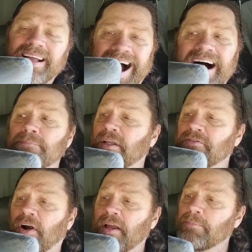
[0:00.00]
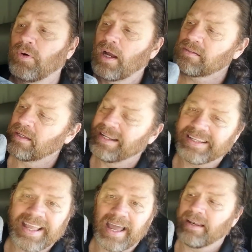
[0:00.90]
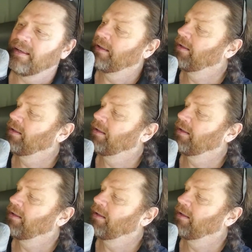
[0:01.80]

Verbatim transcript: I've been very impressed. And again,